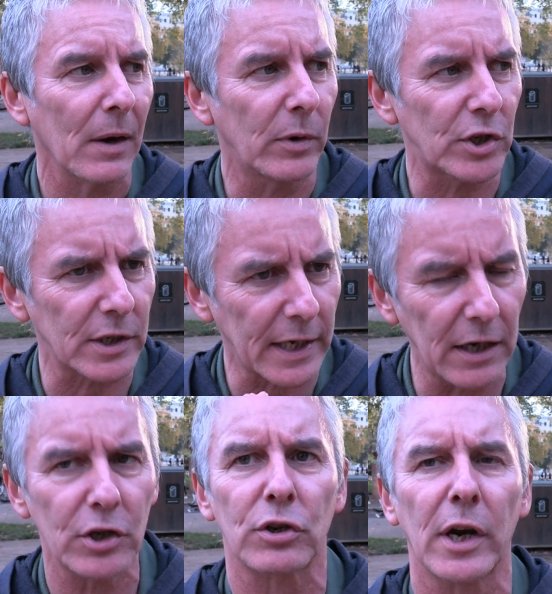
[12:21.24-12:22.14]
which is an
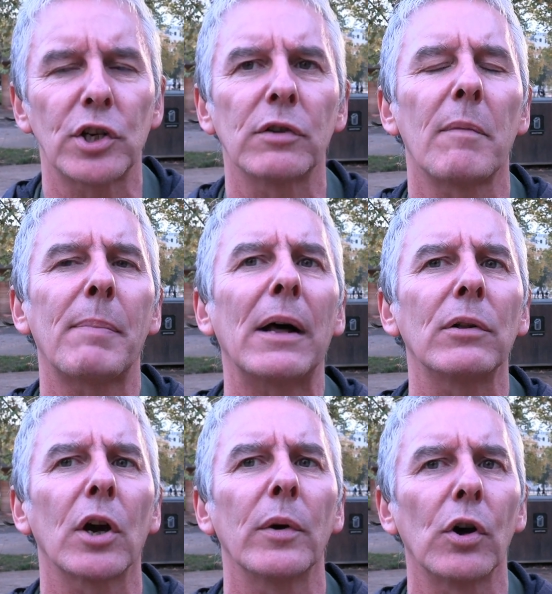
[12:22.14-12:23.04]
illustration of a
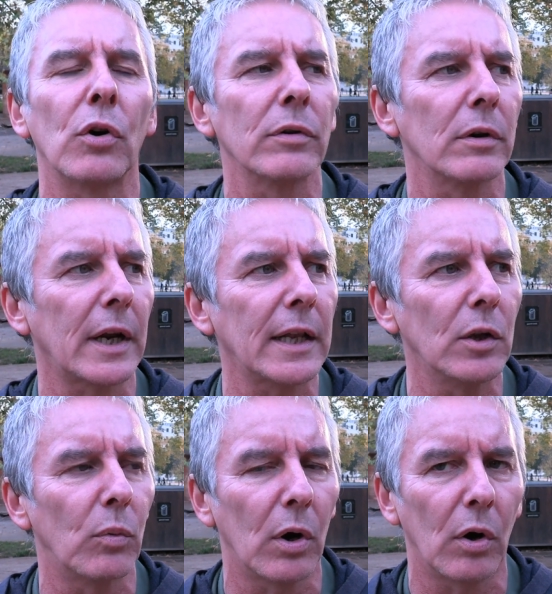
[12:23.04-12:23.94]
battle going on in
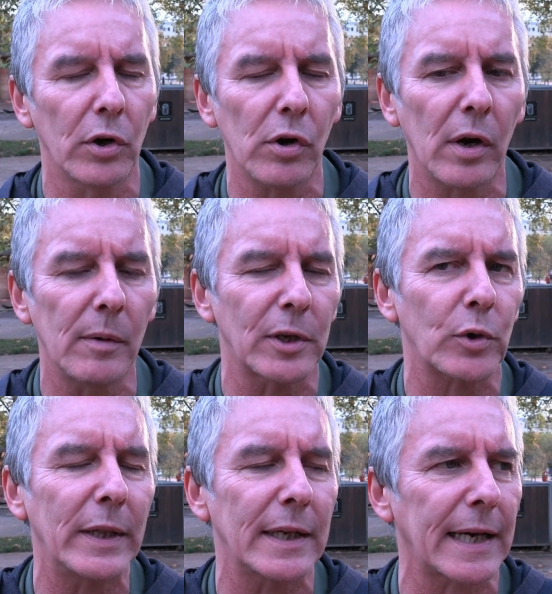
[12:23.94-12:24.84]
the world, not only
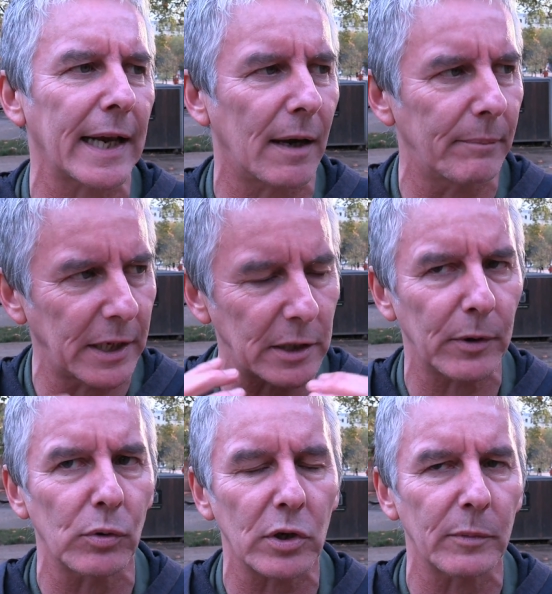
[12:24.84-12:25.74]
between the tech companies,
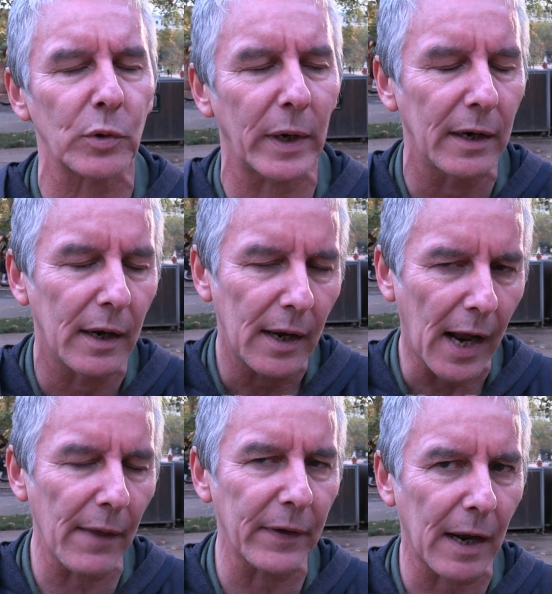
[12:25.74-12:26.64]
but also between
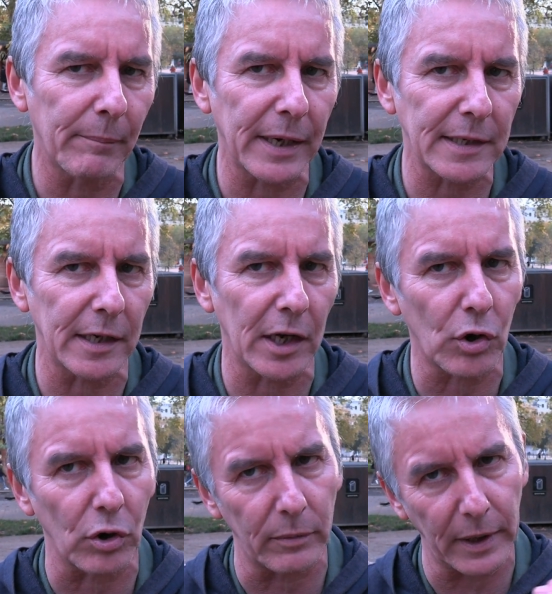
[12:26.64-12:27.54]
other companies in the
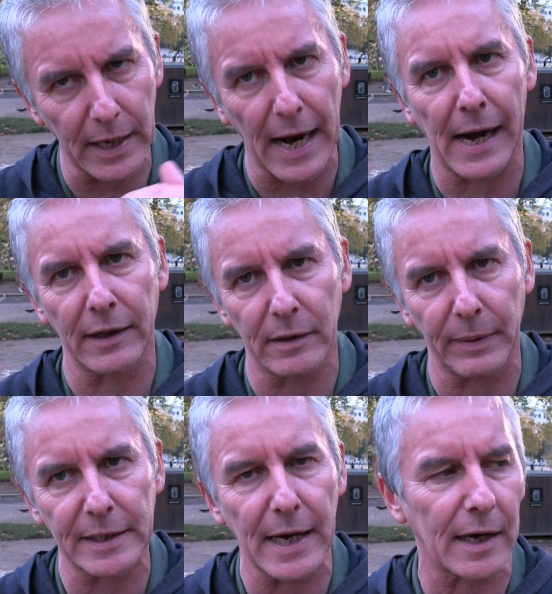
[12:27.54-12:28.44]
economy and the
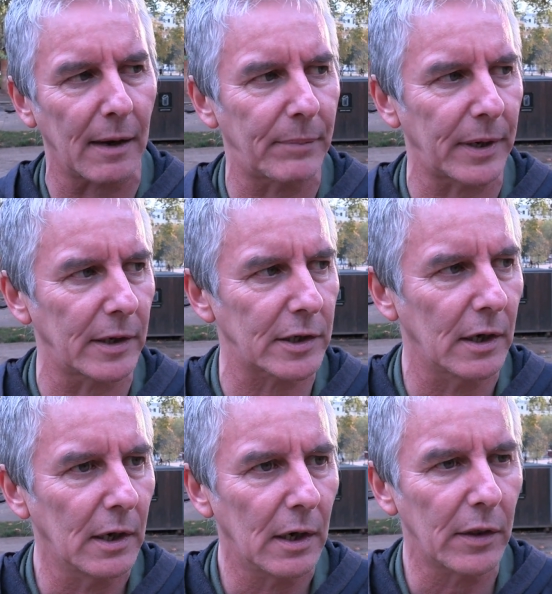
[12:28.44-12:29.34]
big tech companies.
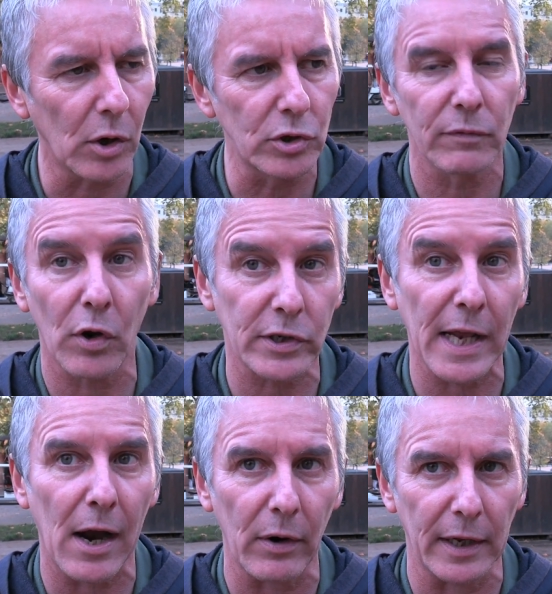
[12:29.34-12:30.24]
Those who've lost
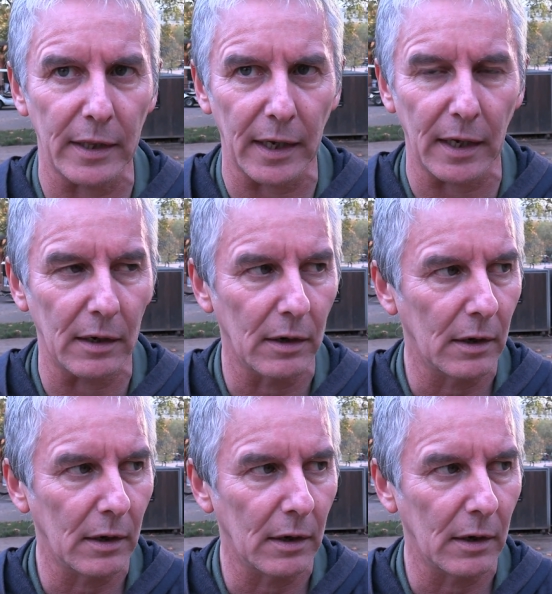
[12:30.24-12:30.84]
out in the